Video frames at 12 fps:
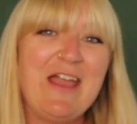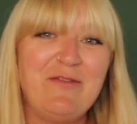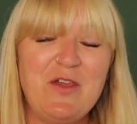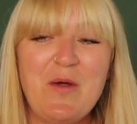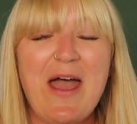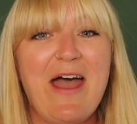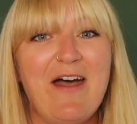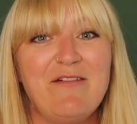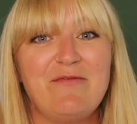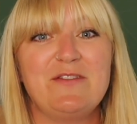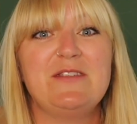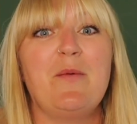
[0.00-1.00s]
If you
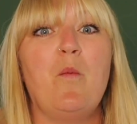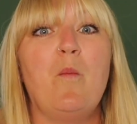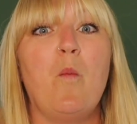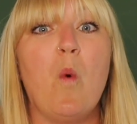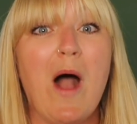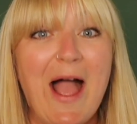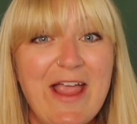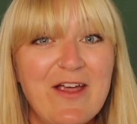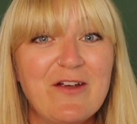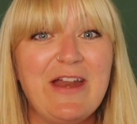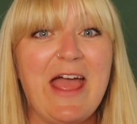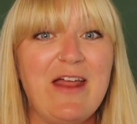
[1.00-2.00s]
have some
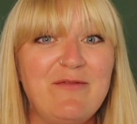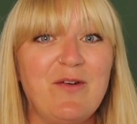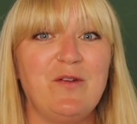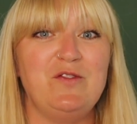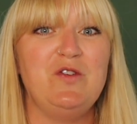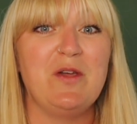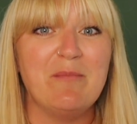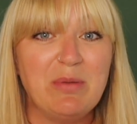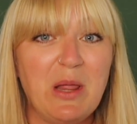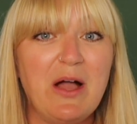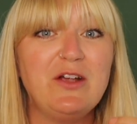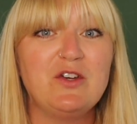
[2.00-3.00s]
wired headphones you can
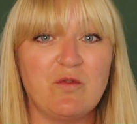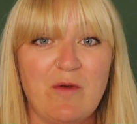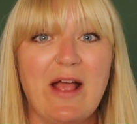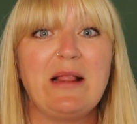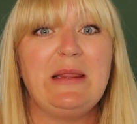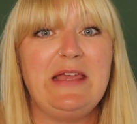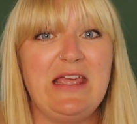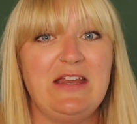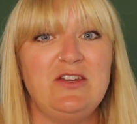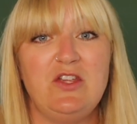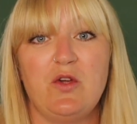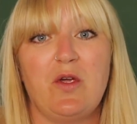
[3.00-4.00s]
plug directly
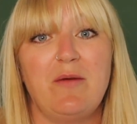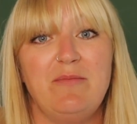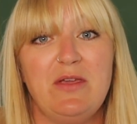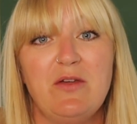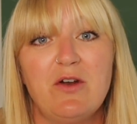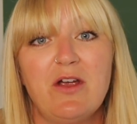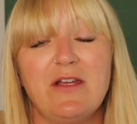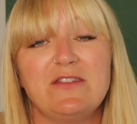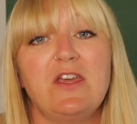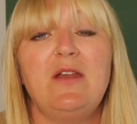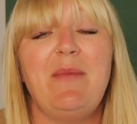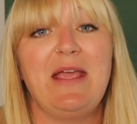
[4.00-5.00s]
into your computer,
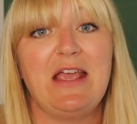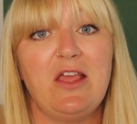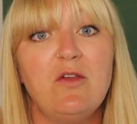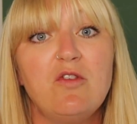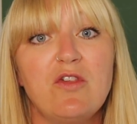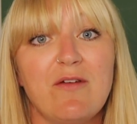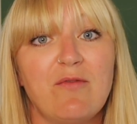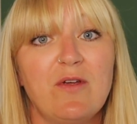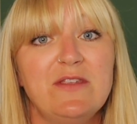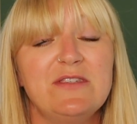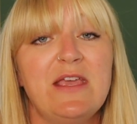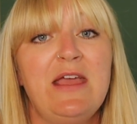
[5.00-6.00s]
it's going to make a huge
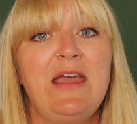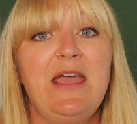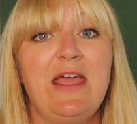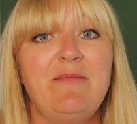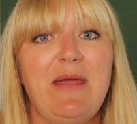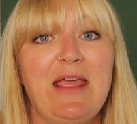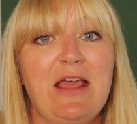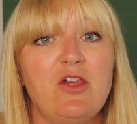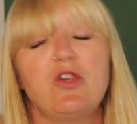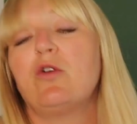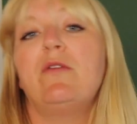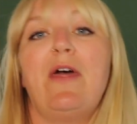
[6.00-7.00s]
difference and making
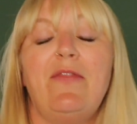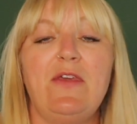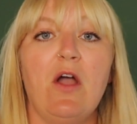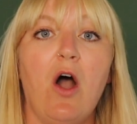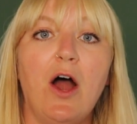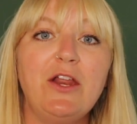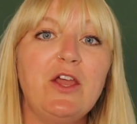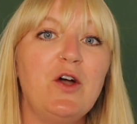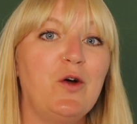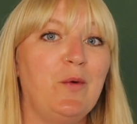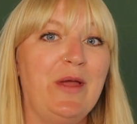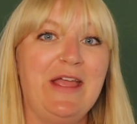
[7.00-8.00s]
sure that the
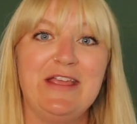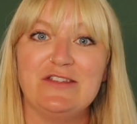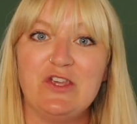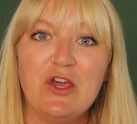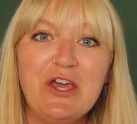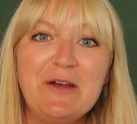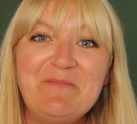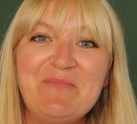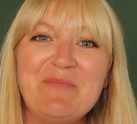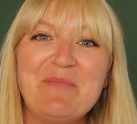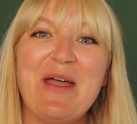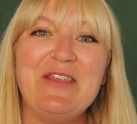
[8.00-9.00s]
audio is good.
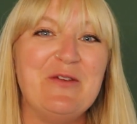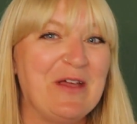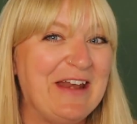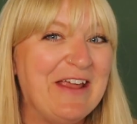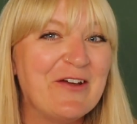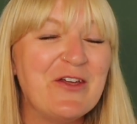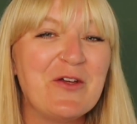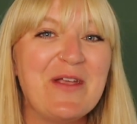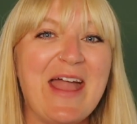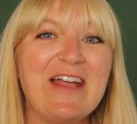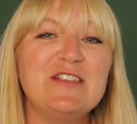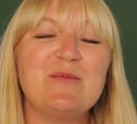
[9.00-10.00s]
You can hear your
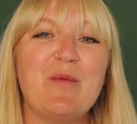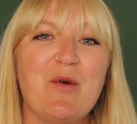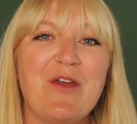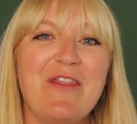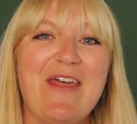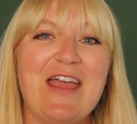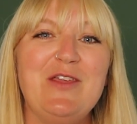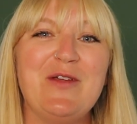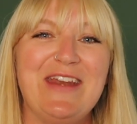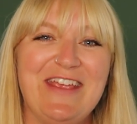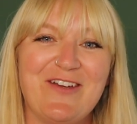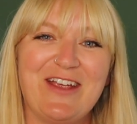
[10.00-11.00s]
guest, but more than that, you
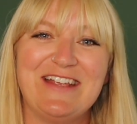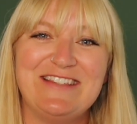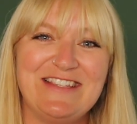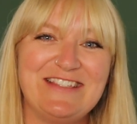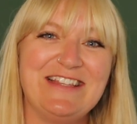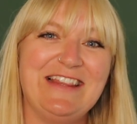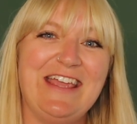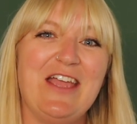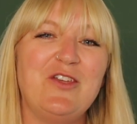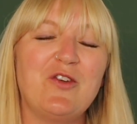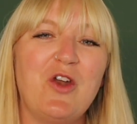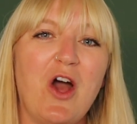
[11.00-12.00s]
can hear it consistently
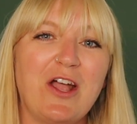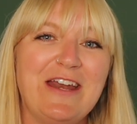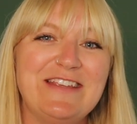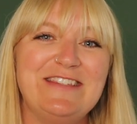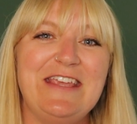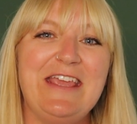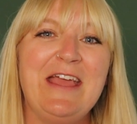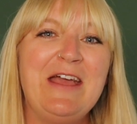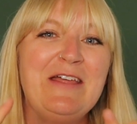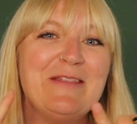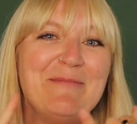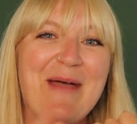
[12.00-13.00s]
and you're not gonna see
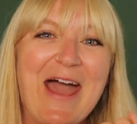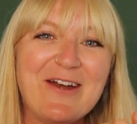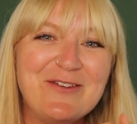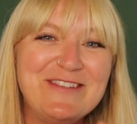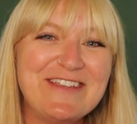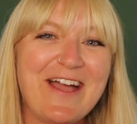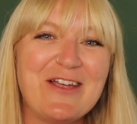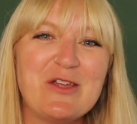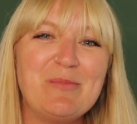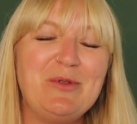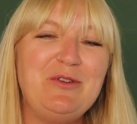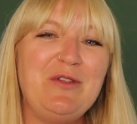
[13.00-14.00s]
the batteries die on
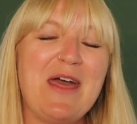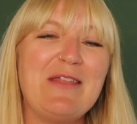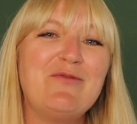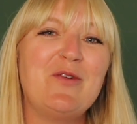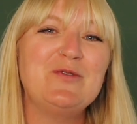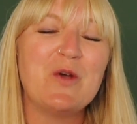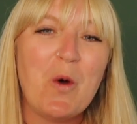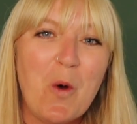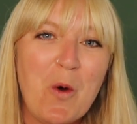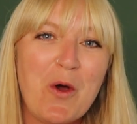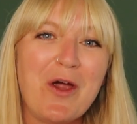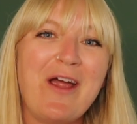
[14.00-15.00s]
their Bluetooth headphones
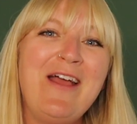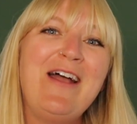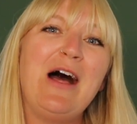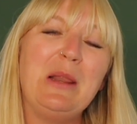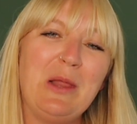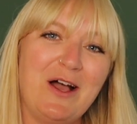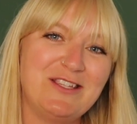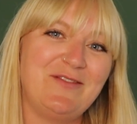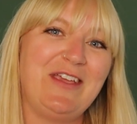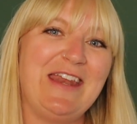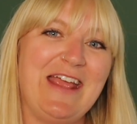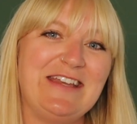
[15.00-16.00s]
or a loss
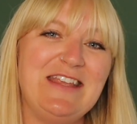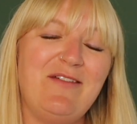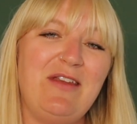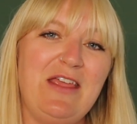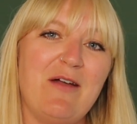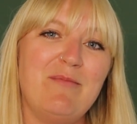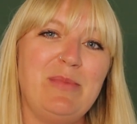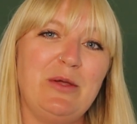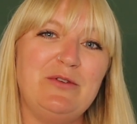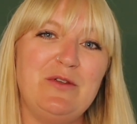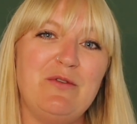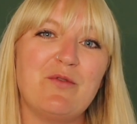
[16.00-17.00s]
of connectivity of
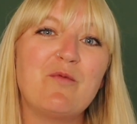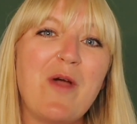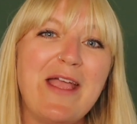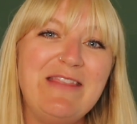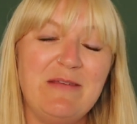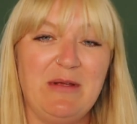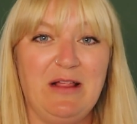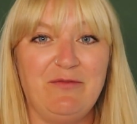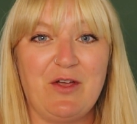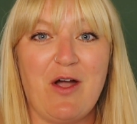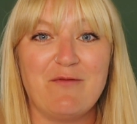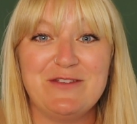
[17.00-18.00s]
Bluetooth right in the middle of
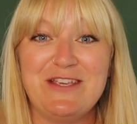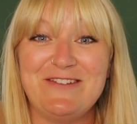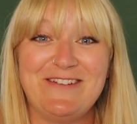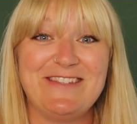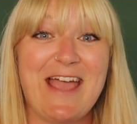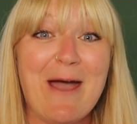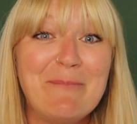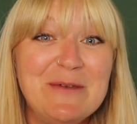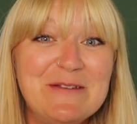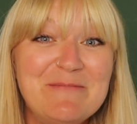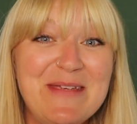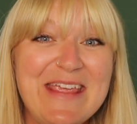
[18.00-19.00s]
the conversation. It's
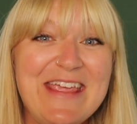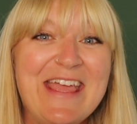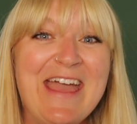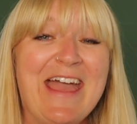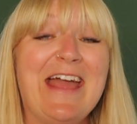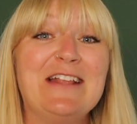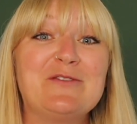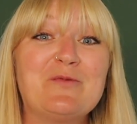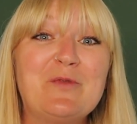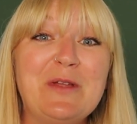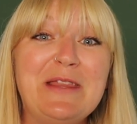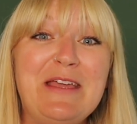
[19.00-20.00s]
happened to me and it's
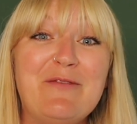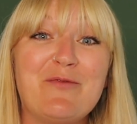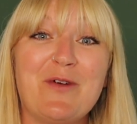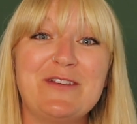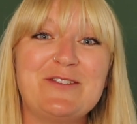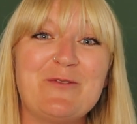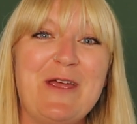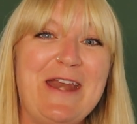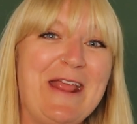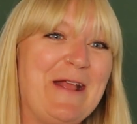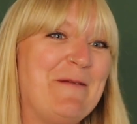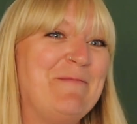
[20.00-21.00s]
really
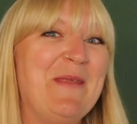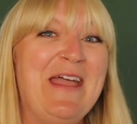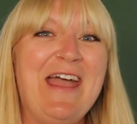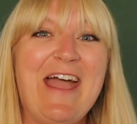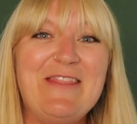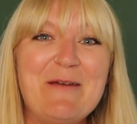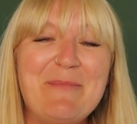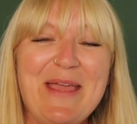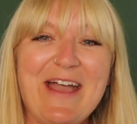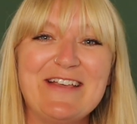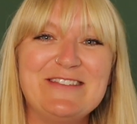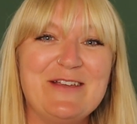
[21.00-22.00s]
frustrating. And, and then
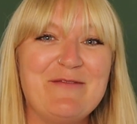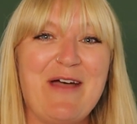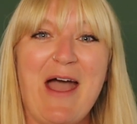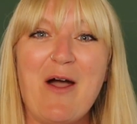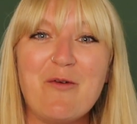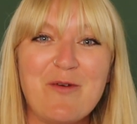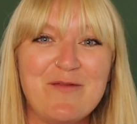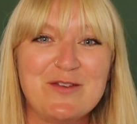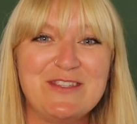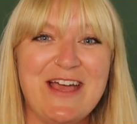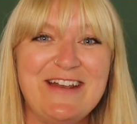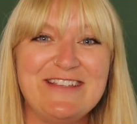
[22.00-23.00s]
because of how
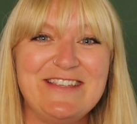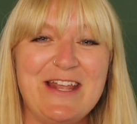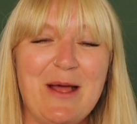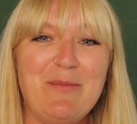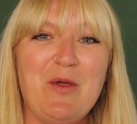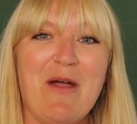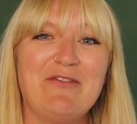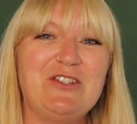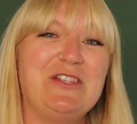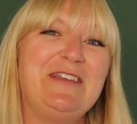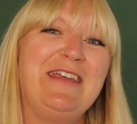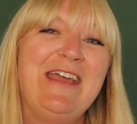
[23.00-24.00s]
Riverside is set up, you
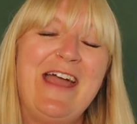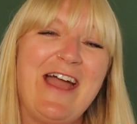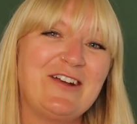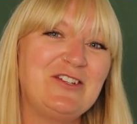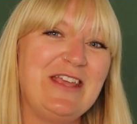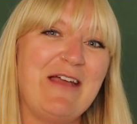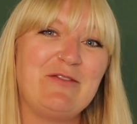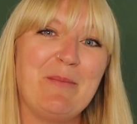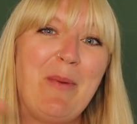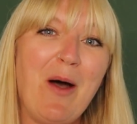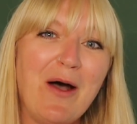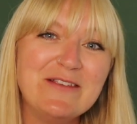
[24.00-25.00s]
actually, actually have to
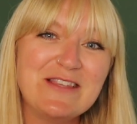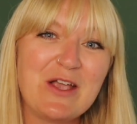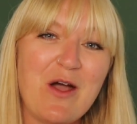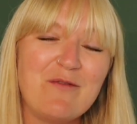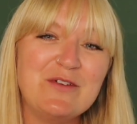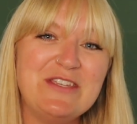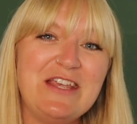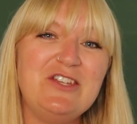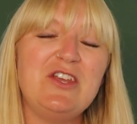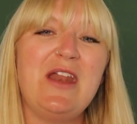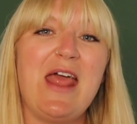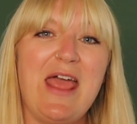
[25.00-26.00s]
pause the
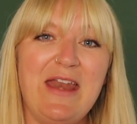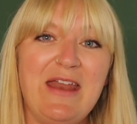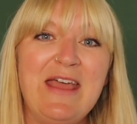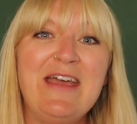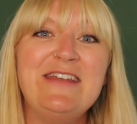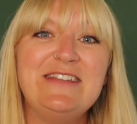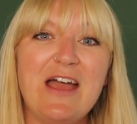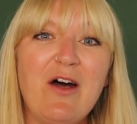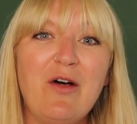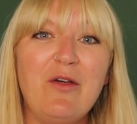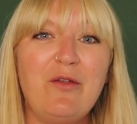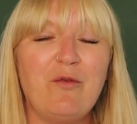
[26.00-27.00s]
conversation and
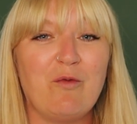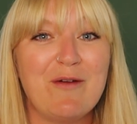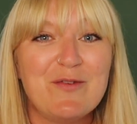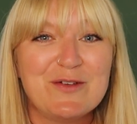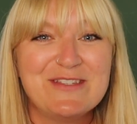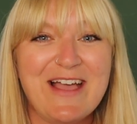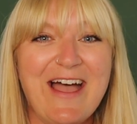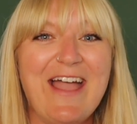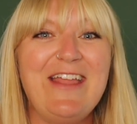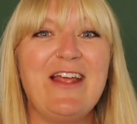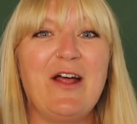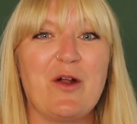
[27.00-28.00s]
tell
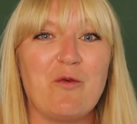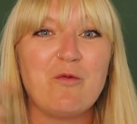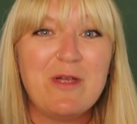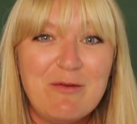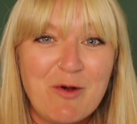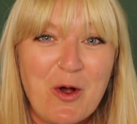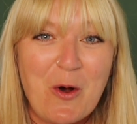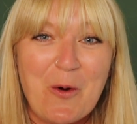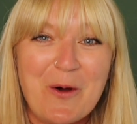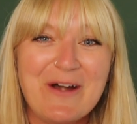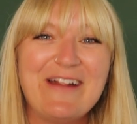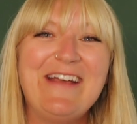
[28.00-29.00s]
Riverside on a
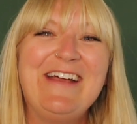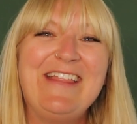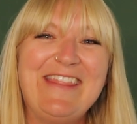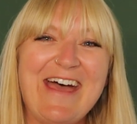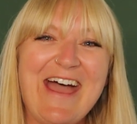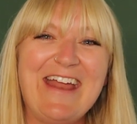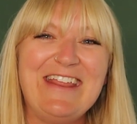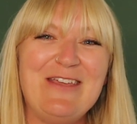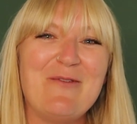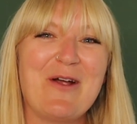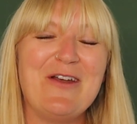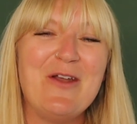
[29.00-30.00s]
re-record that
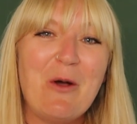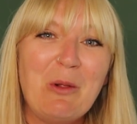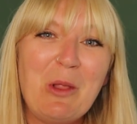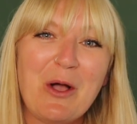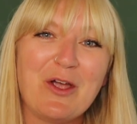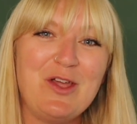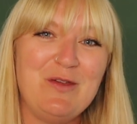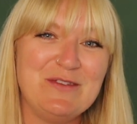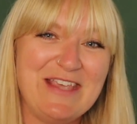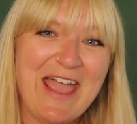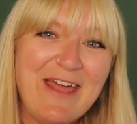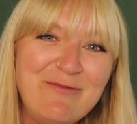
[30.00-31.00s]
you are no longer
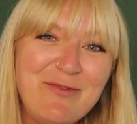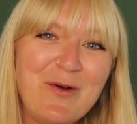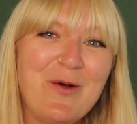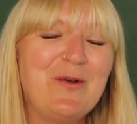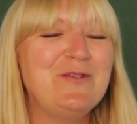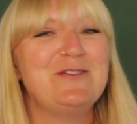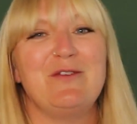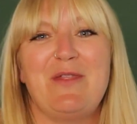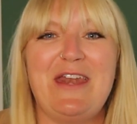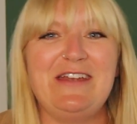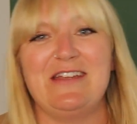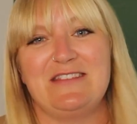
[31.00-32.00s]
using headphones so
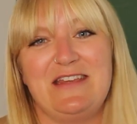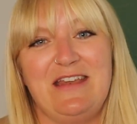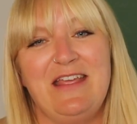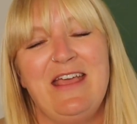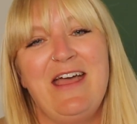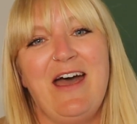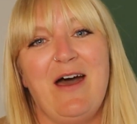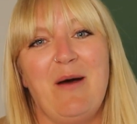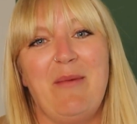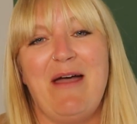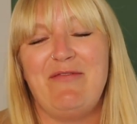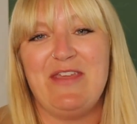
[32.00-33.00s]
that it doesn't
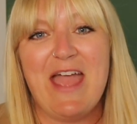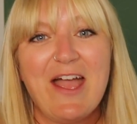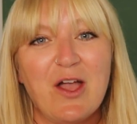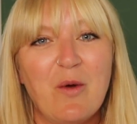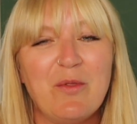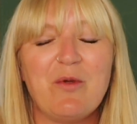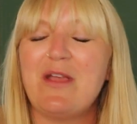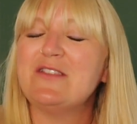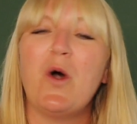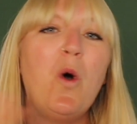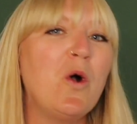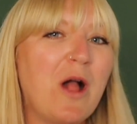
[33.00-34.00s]
um, have the echo in there.
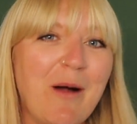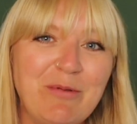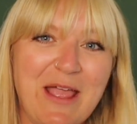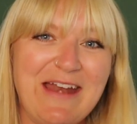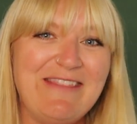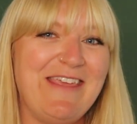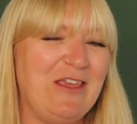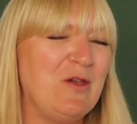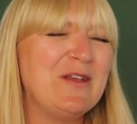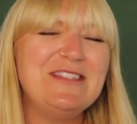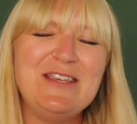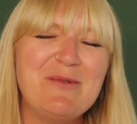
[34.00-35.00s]
It's a whole complicated thing.
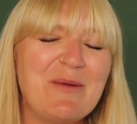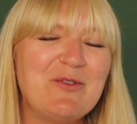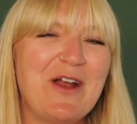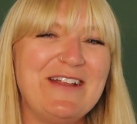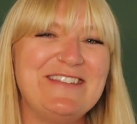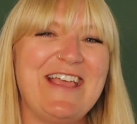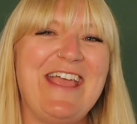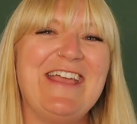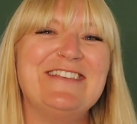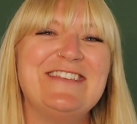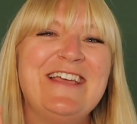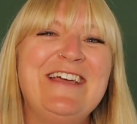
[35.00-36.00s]
You can see what I'm trying to
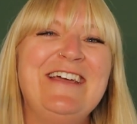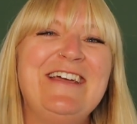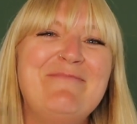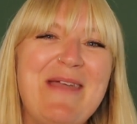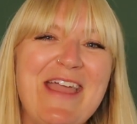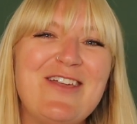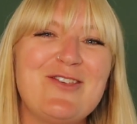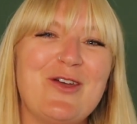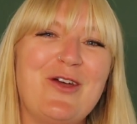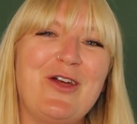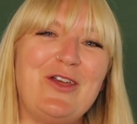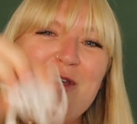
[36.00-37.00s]
say is Make
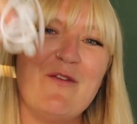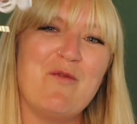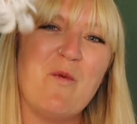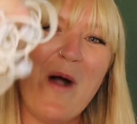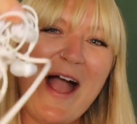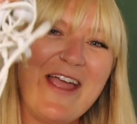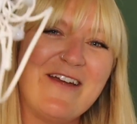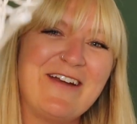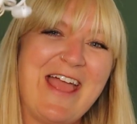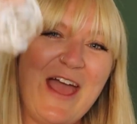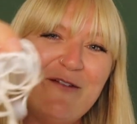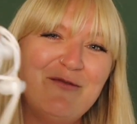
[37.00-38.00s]
sure you have
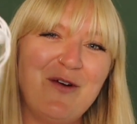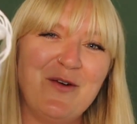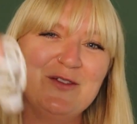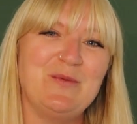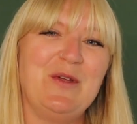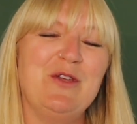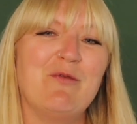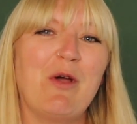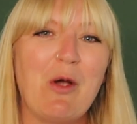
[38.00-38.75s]
wired headphones when you're